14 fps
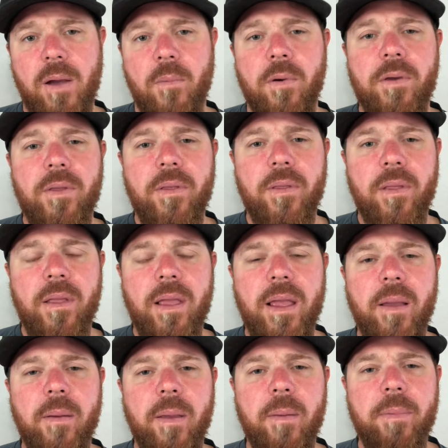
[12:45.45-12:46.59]
where it,
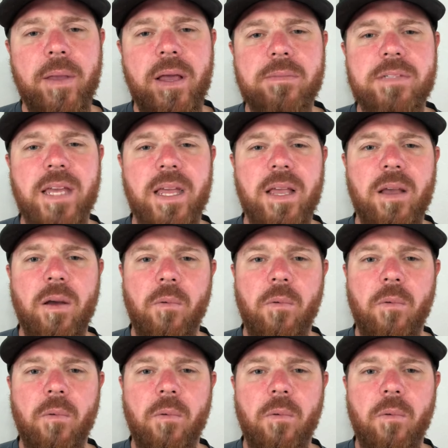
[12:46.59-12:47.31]
it, becomes like,